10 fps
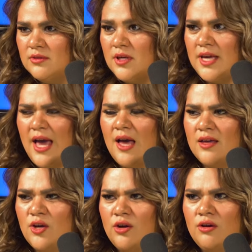Yeah,
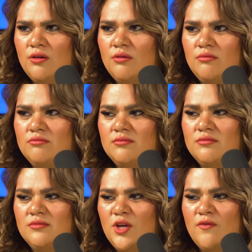your
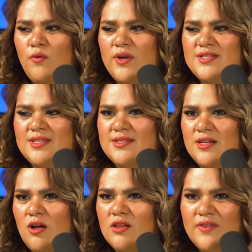your voice is
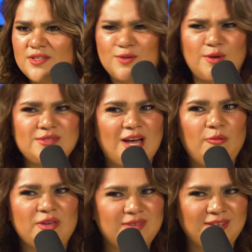in all of it. So don't tell
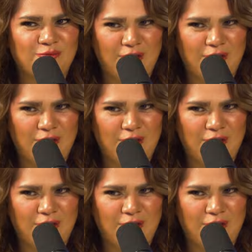me you didn't